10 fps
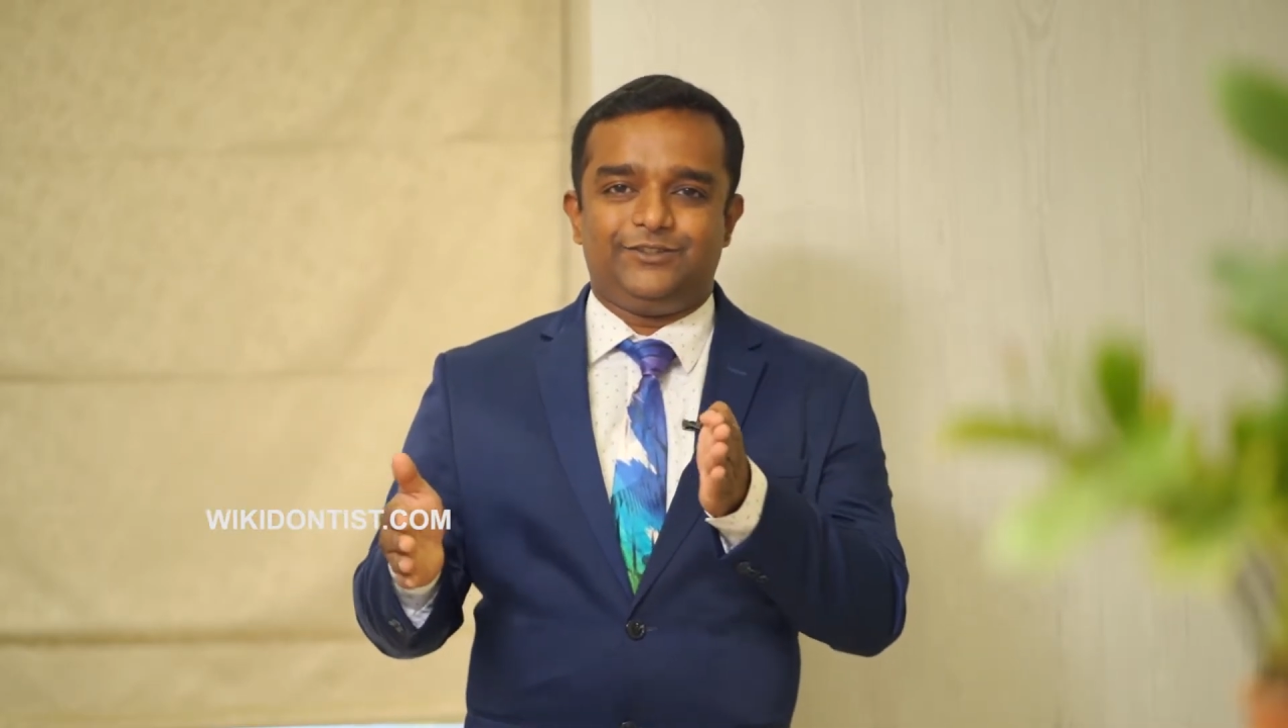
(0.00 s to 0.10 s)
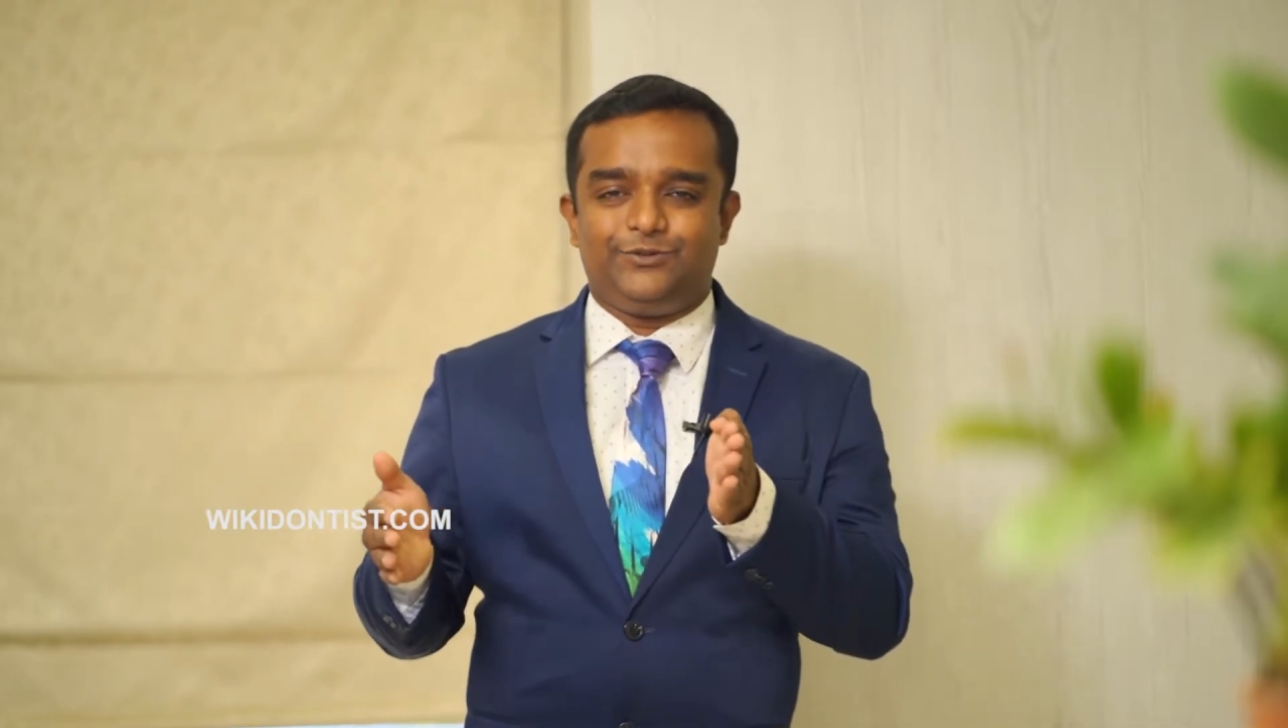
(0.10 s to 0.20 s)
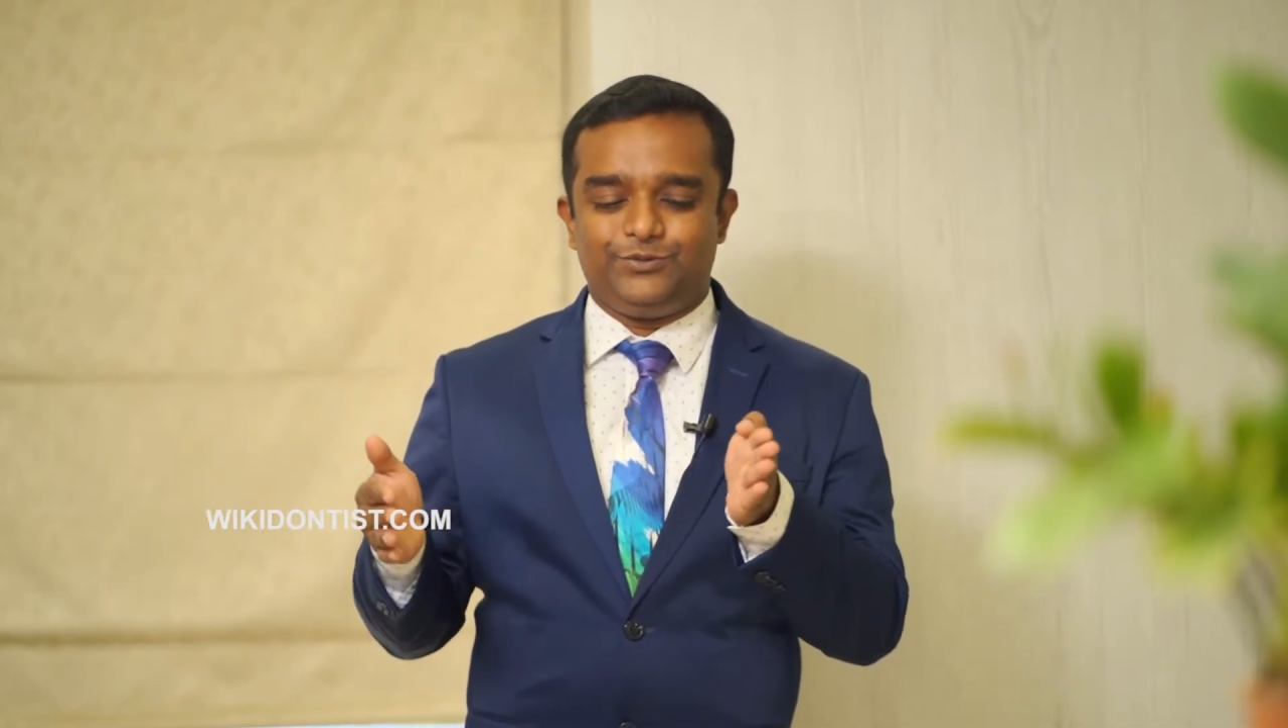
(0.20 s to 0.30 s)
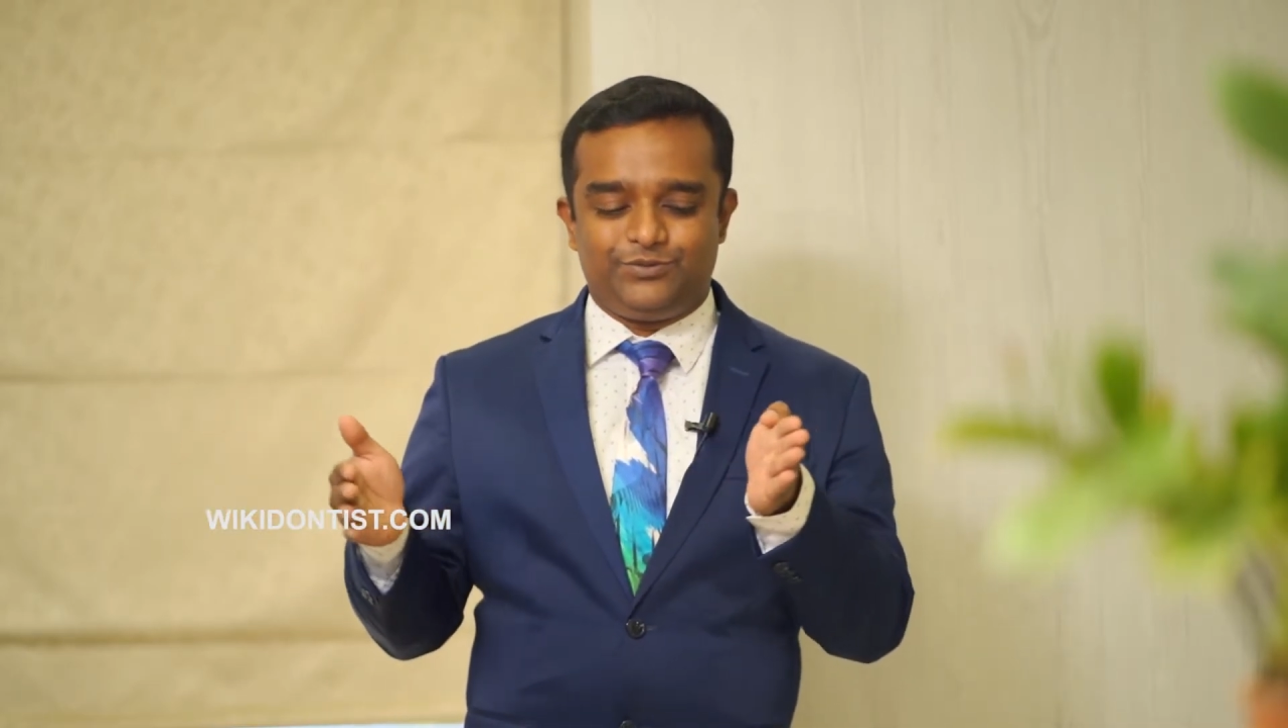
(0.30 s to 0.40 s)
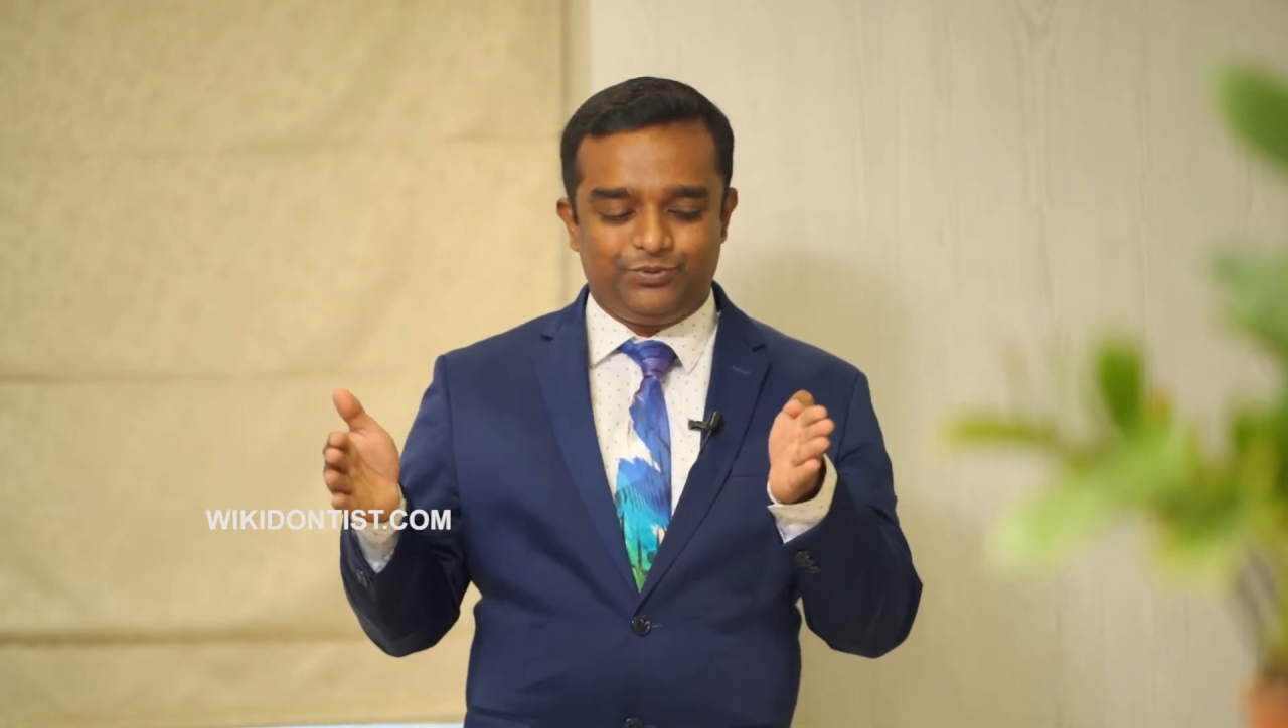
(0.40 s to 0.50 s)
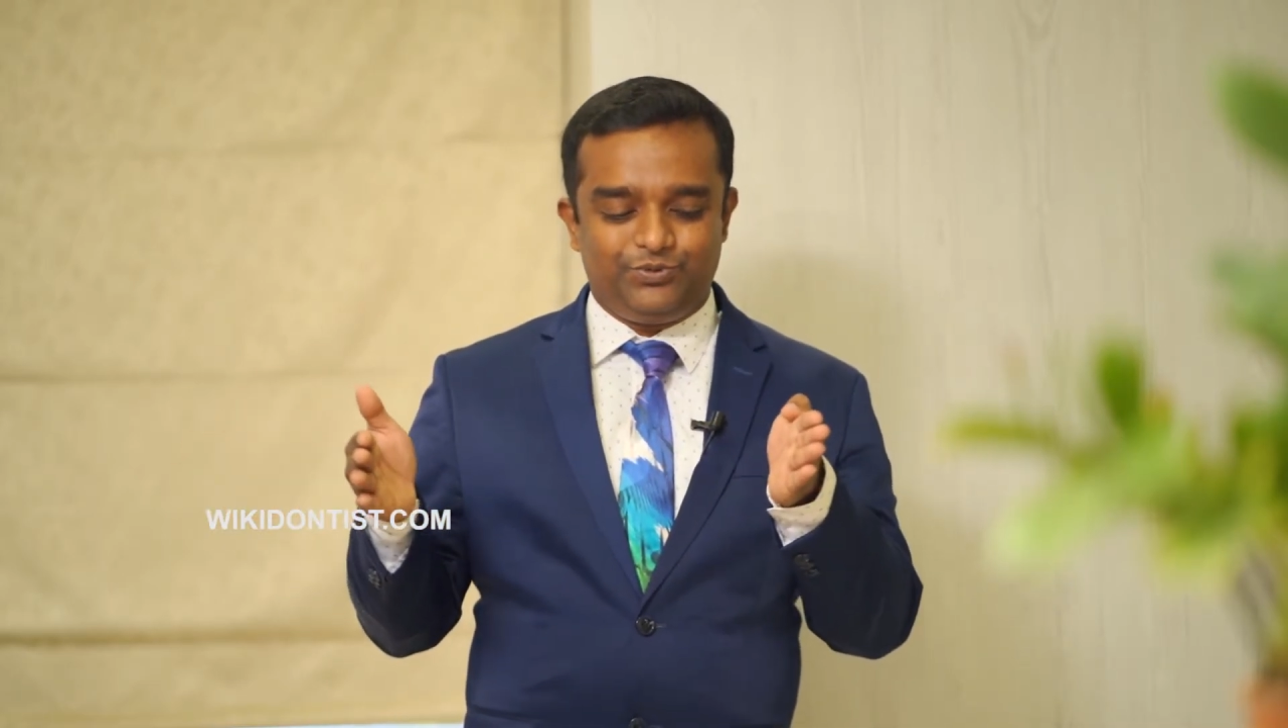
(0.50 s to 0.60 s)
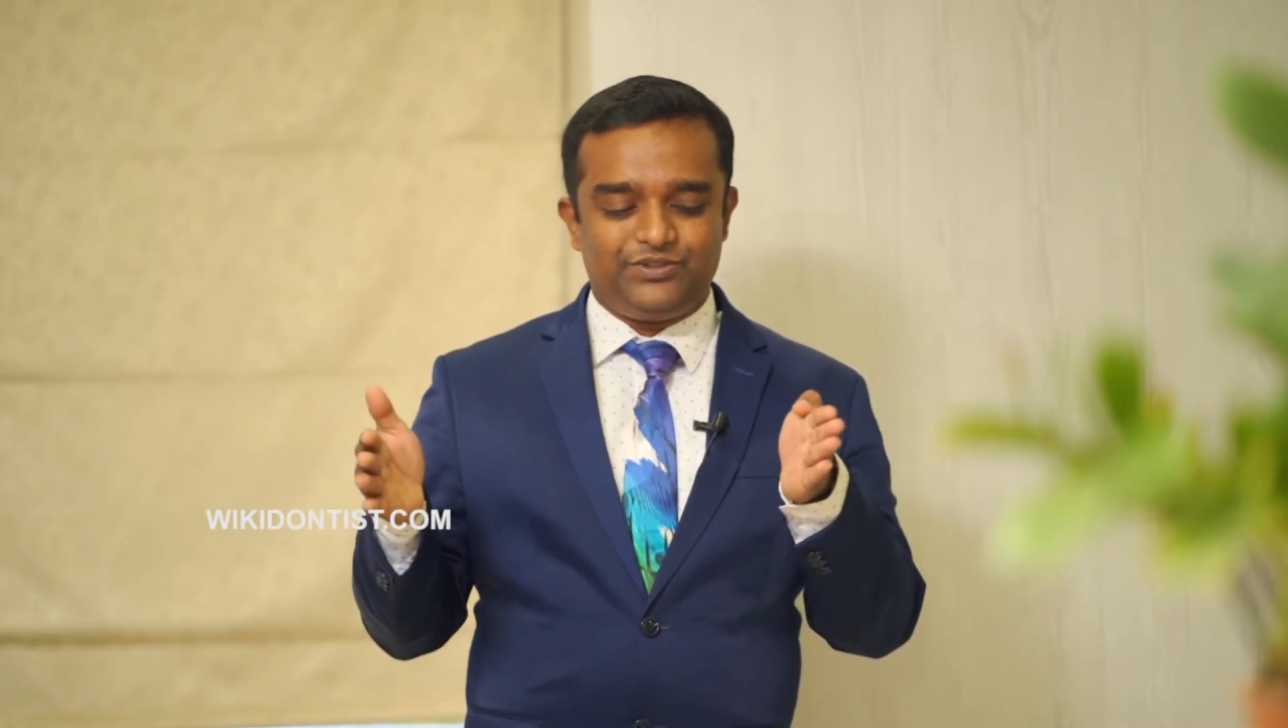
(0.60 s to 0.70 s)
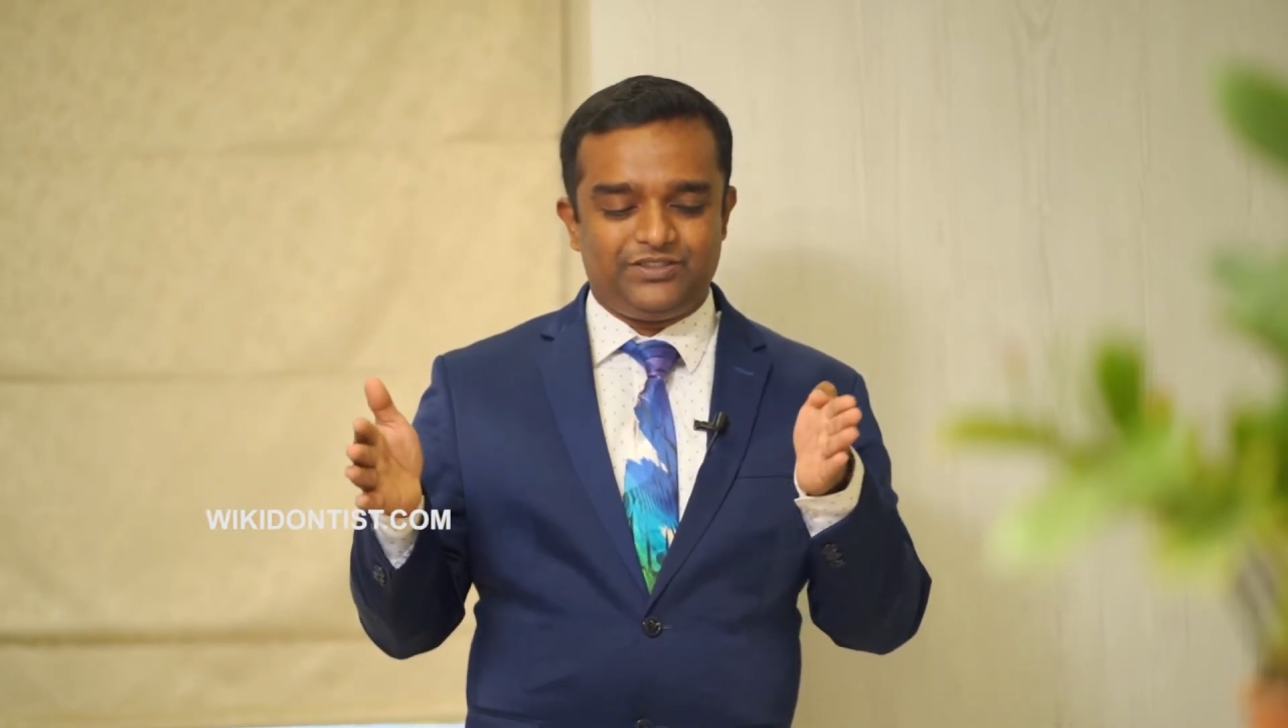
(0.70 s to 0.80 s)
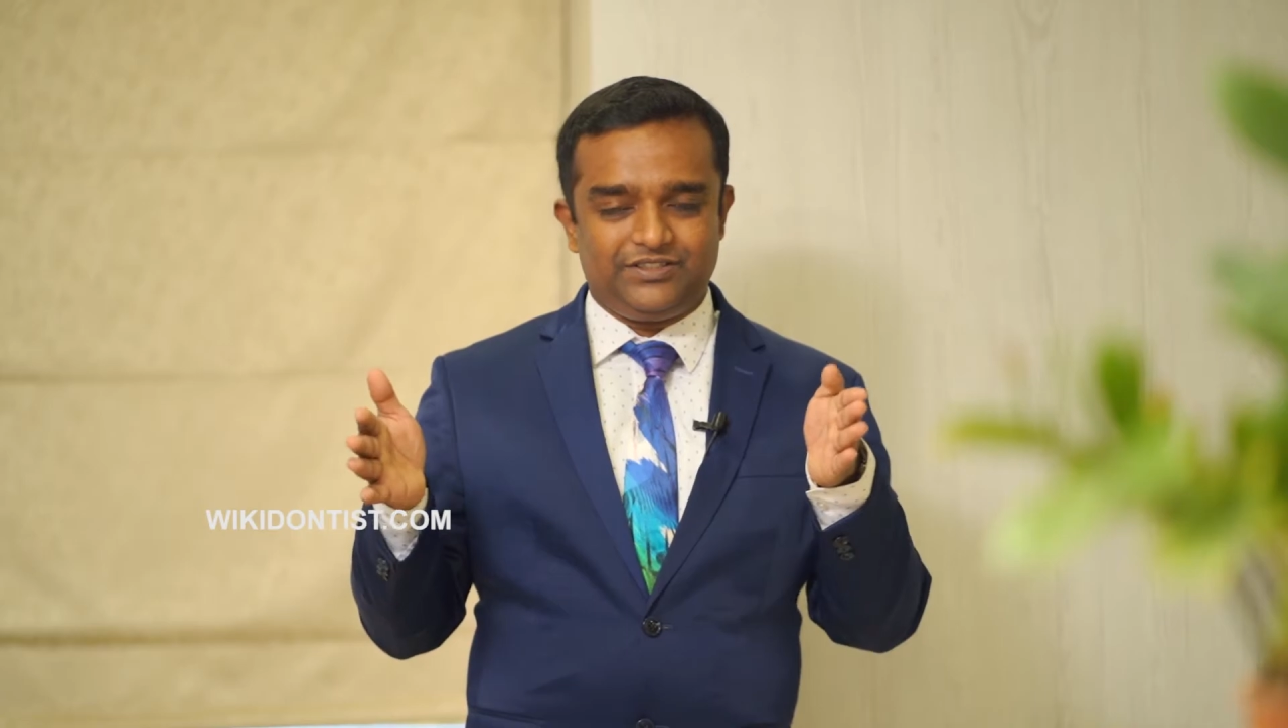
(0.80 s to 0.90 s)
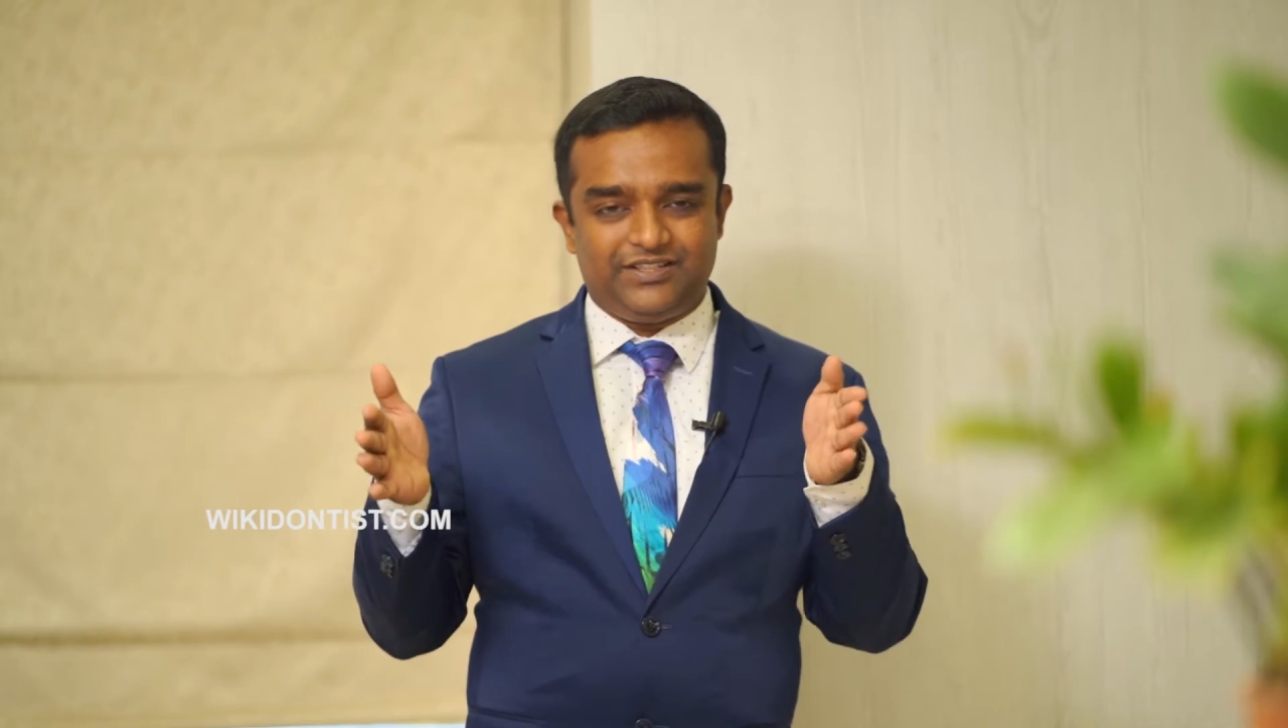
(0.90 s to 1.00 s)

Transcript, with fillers: tooth moves